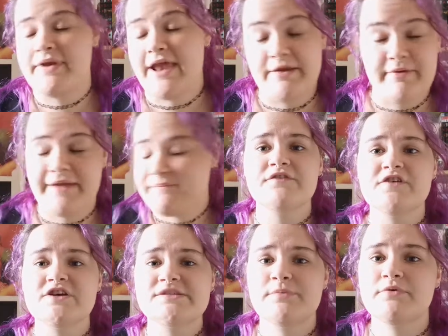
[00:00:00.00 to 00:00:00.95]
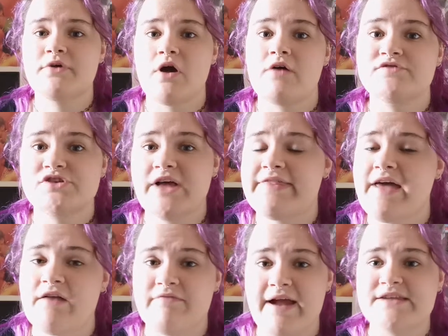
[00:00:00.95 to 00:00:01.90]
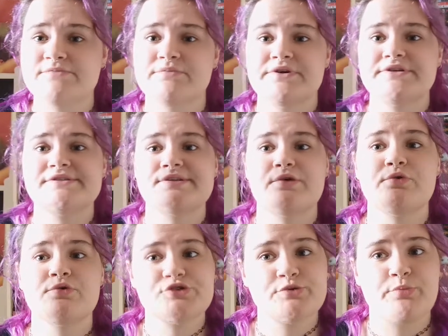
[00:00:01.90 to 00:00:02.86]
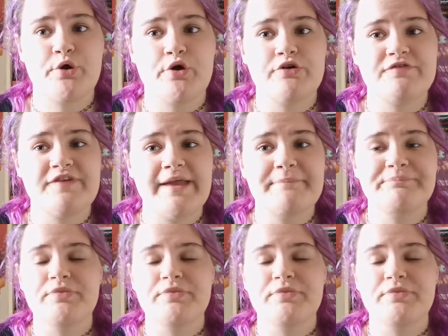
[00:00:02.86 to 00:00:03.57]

But anyway, so the first book of July that I read was Autobiography.